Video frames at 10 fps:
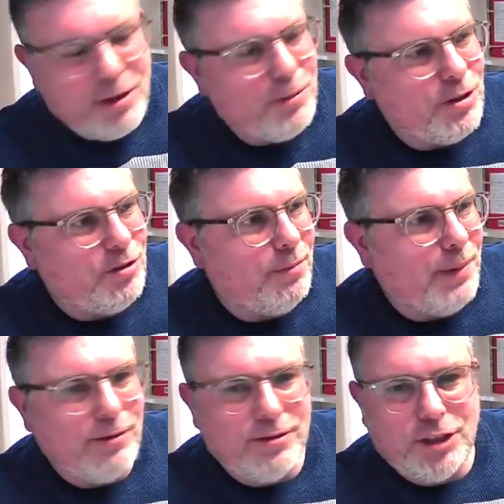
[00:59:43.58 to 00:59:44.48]
documents from
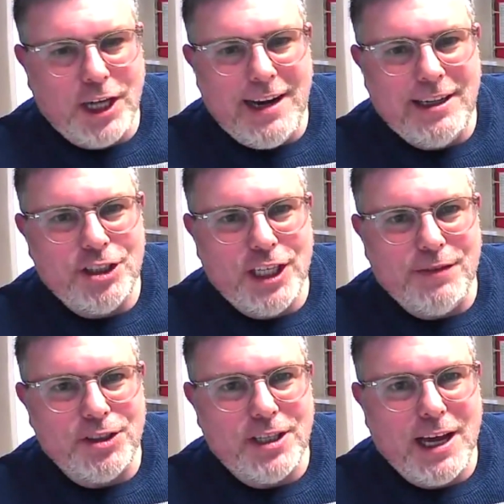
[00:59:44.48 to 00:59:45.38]
about Cheney as
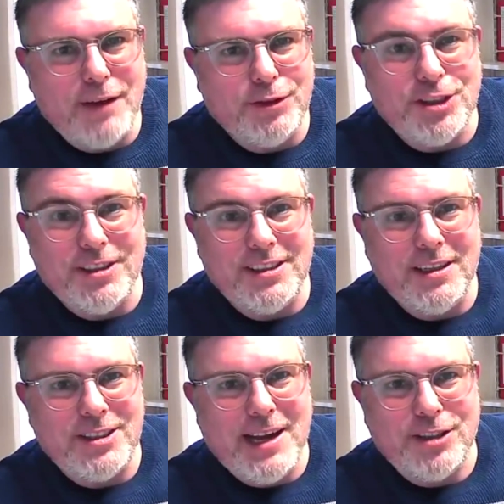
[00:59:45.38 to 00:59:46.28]
chief of staff, just
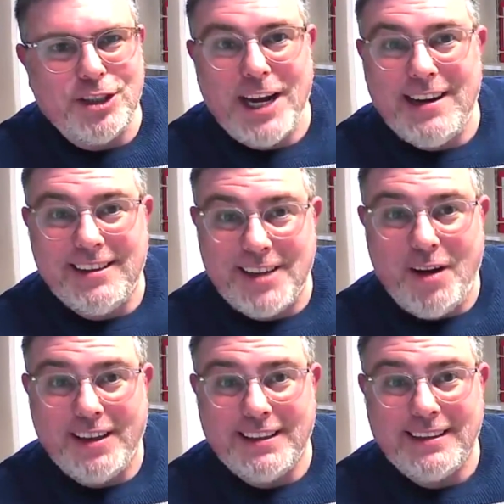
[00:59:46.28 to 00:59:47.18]
as it is now that Cheney had
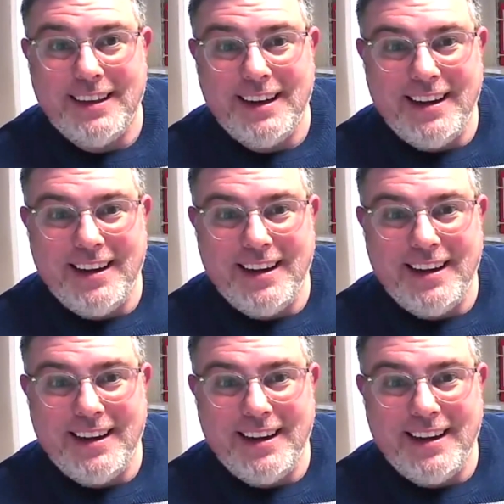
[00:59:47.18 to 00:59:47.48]
died.